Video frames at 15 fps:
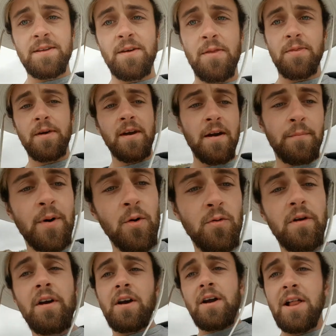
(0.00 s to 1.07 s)
See, the thing about
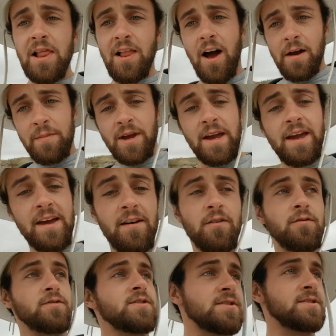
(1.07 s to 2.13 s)
climbing
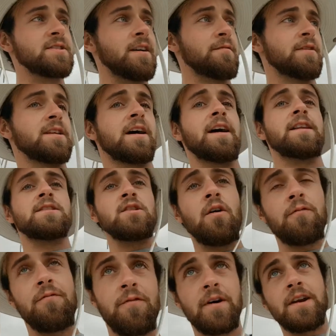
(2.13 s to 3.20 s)
hills and stuff like that, it's
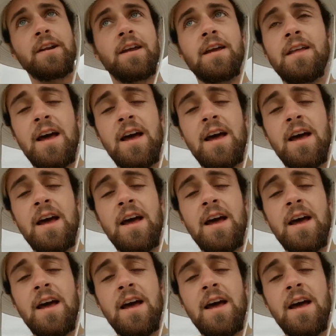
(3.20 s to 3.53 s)
all fun.